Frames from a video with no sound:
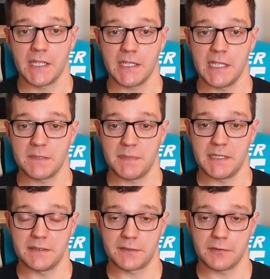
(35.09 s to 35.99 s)
There's
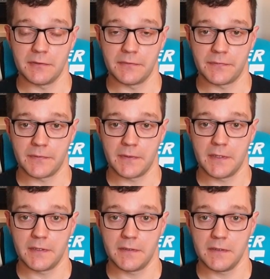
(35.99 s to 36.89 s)
been sort of
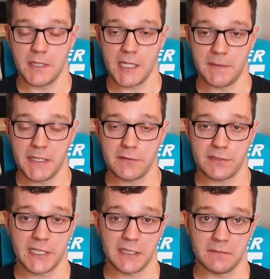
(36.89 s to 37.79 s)

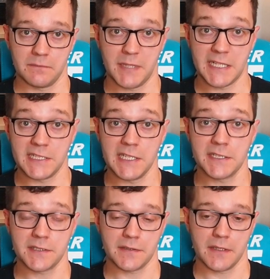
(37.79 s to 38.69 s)
interesting
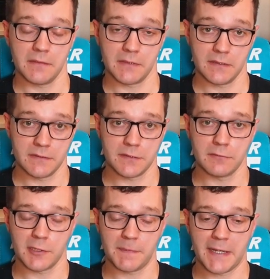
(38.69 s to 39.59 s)
pieces that I'm going to
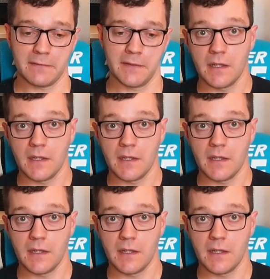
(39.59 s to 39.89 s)
talk about,